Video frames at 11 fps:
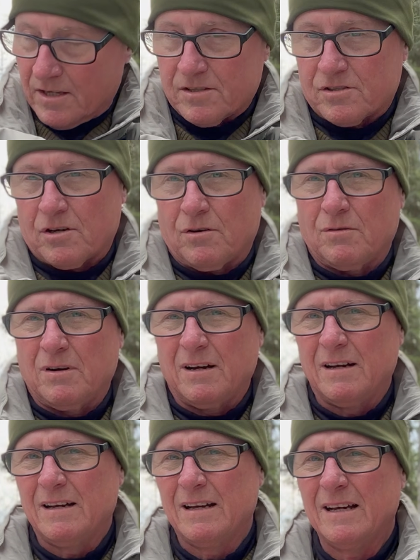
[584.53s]
so
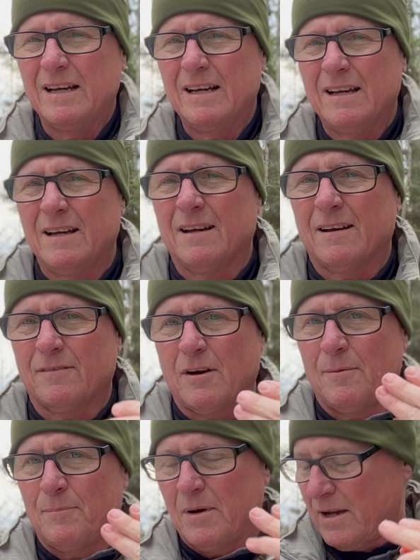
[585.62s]
I've
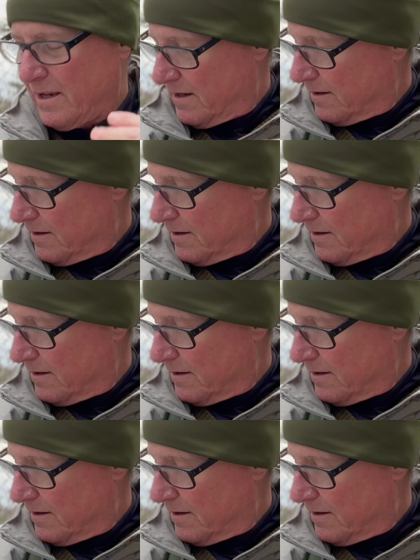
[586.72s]
got my